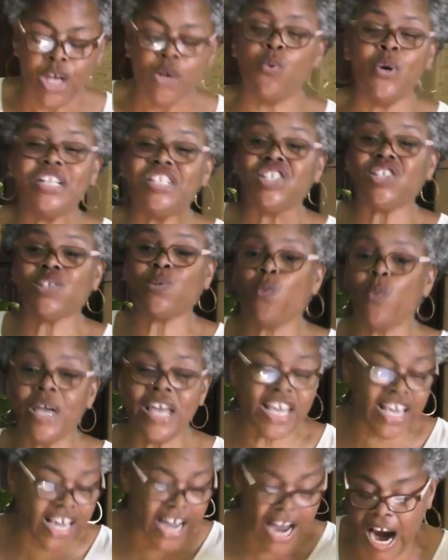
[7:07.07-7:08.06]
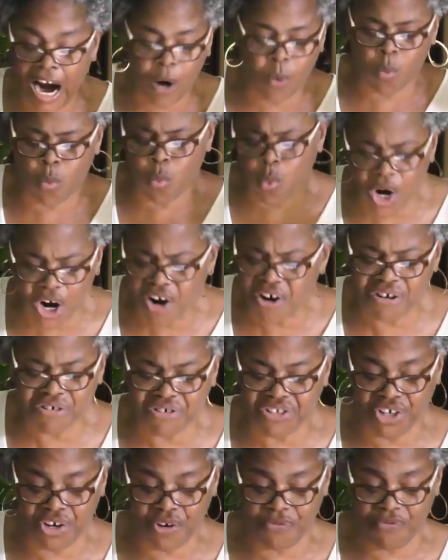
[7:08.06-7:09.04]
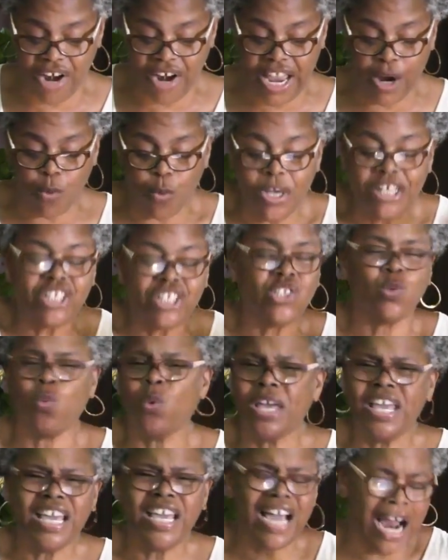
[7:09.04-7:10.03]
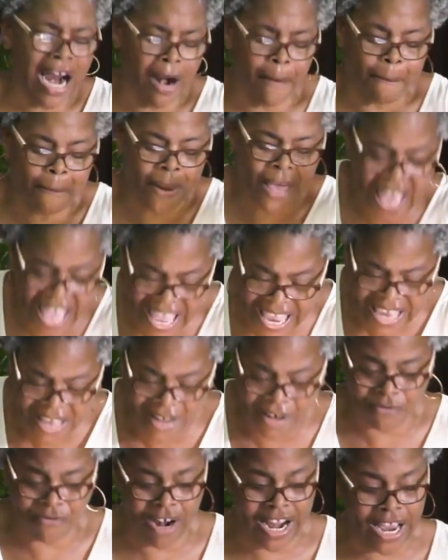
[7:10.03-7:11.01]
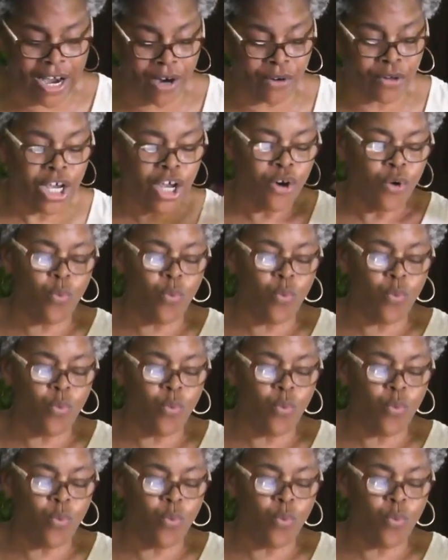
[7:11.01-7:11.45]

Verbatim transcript: We swing our words around. We swing our pain around.